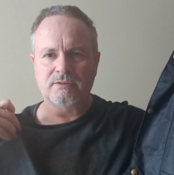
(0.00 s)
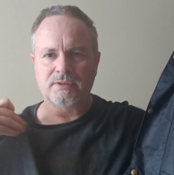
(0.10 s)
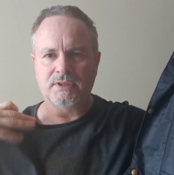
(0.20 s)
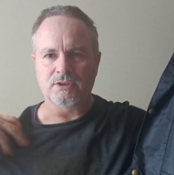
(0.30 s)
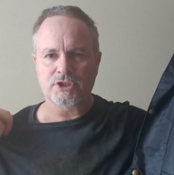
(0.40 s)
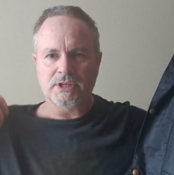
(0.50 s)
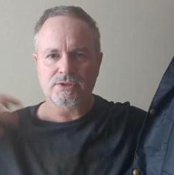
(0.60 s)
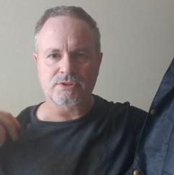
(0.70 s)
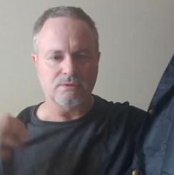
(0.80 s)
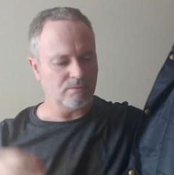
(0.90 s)
you know, shell
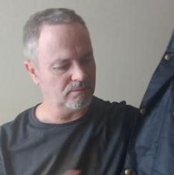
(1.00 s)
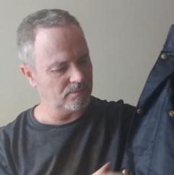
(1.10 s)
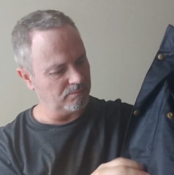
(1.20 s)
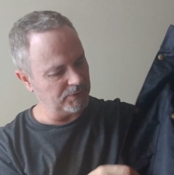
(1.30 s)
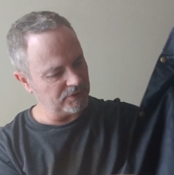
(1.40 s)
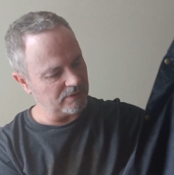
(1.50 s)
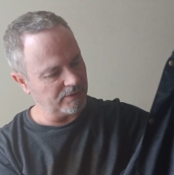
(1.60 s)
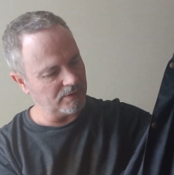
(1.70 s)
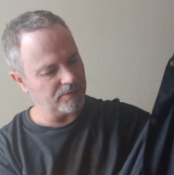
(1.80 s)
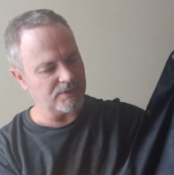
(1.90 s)
suit
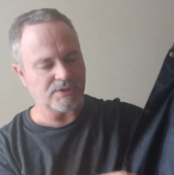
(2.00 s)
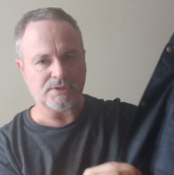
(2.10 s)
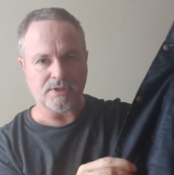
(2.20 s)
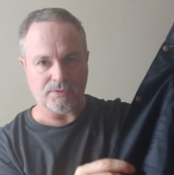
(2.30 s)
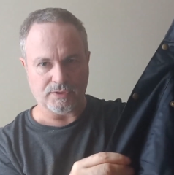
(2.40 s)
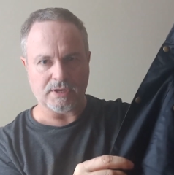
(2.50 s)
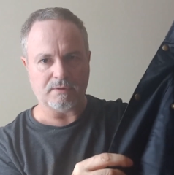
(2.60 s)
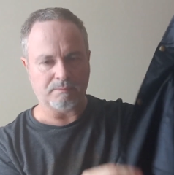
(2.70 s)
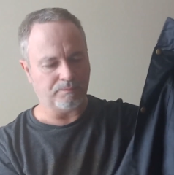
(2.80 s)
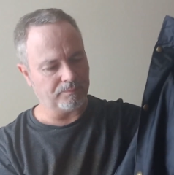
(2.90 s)
material. This is a thick
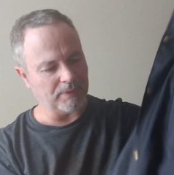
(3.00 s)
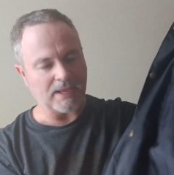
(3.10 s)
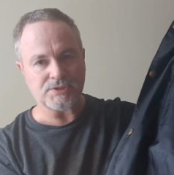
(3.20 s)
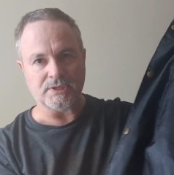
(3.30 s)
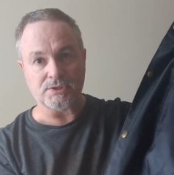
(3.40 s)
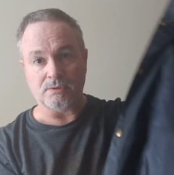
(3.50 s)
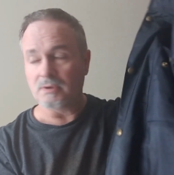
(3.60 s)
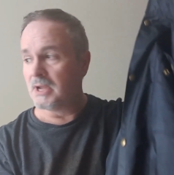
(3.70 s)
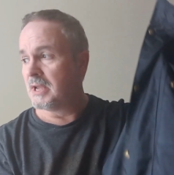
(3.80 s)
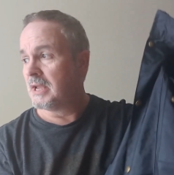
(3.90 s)
plastic, so
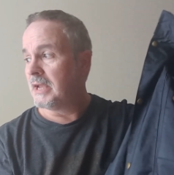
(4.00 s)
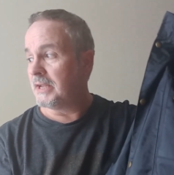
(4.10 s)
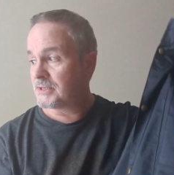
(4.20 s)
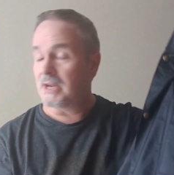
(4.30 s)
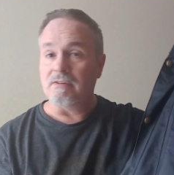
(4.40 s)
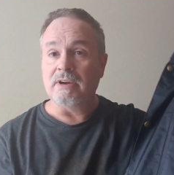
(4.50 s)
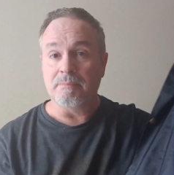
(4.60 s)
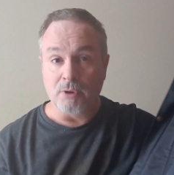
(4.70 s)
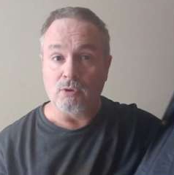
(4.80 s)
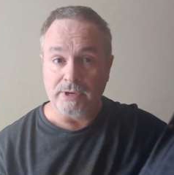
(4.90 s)
it's currently
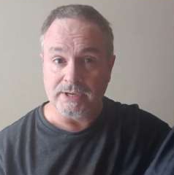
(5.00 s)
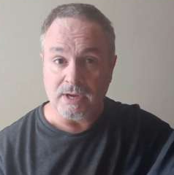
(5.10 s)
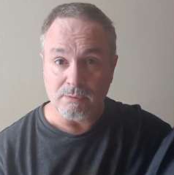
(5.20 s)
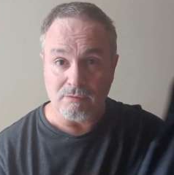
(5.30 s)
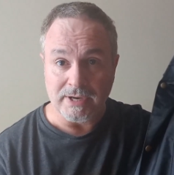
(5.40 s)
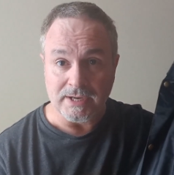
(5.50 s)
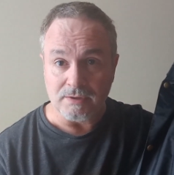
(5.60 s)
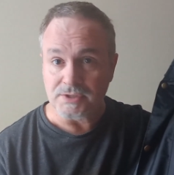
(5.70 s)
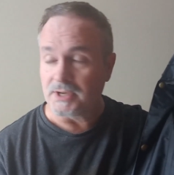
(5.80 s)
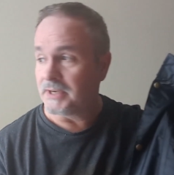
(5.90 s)
pouring down rain
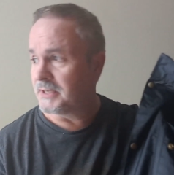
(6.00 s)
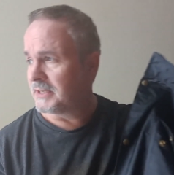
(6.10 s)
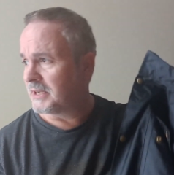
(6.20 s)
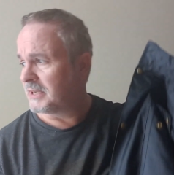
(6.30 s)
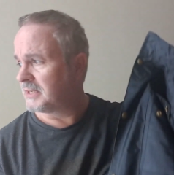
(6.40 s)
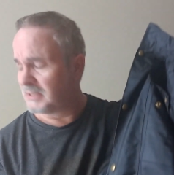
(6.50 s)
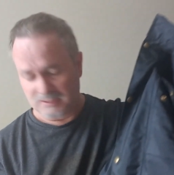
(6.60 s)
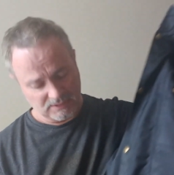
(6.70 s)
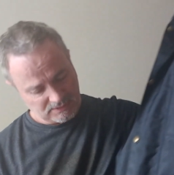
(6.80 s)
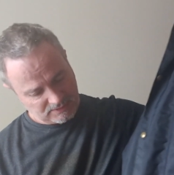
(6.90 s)
outside, and
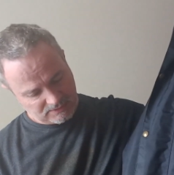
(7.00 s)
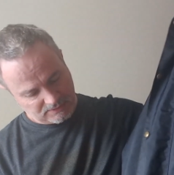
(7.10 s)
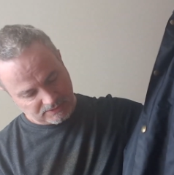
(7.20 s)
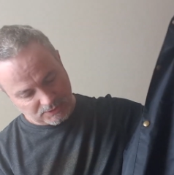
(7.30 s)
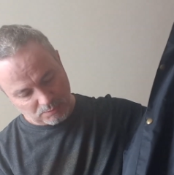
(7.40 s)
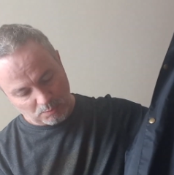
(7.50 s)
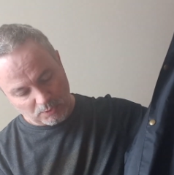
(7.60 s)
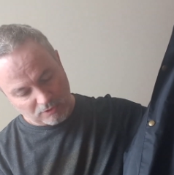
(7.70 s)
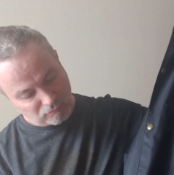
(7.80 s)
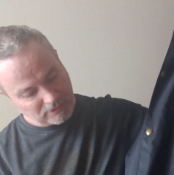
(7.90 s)
this would
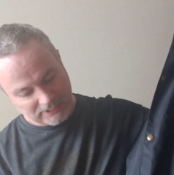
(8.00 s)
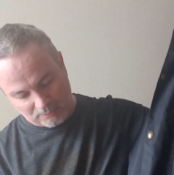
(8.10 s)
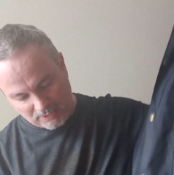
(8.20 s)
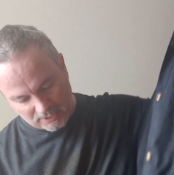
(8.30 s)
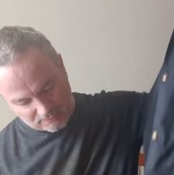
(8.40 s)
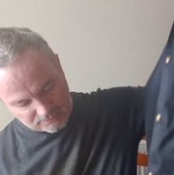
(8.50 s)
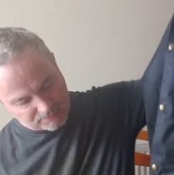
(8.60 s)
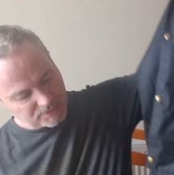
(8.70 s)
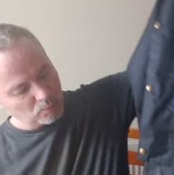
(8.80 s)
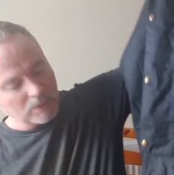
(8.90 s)
work really well. So
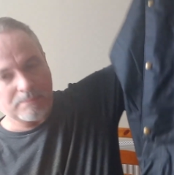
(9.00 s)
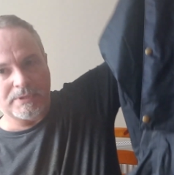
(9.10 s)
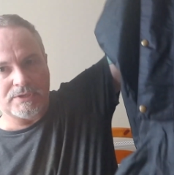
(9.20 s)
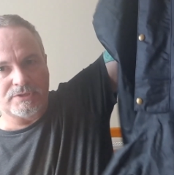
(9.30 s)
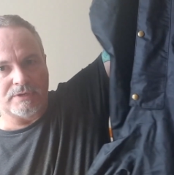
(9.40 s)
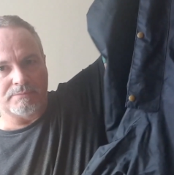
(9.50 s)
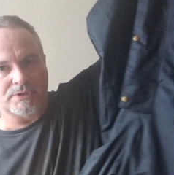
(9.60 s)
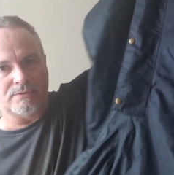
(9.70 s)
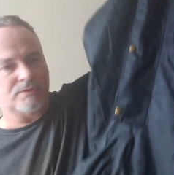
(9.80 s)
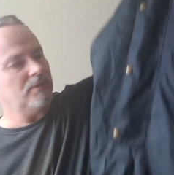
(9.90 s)
it's a one-piece
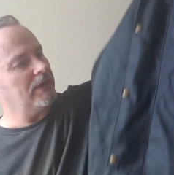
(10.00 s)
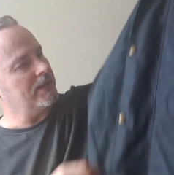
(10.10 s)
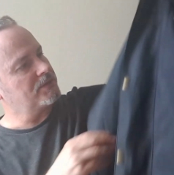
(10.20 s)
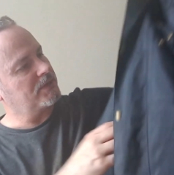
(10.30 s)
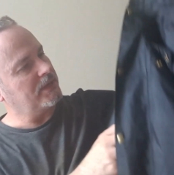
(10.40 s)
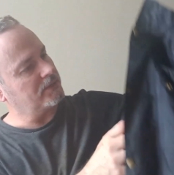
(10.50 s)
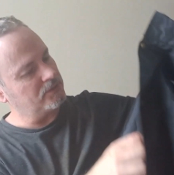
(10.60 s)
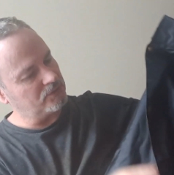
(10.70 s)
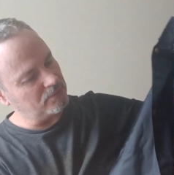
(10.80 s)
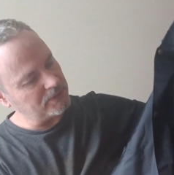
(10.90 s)
jumpsuit. It's got legs
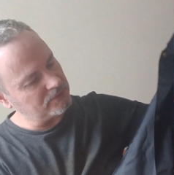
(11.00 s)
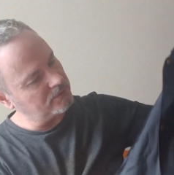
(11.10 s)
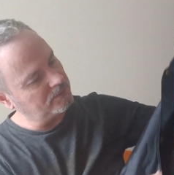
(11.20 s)
connected to it.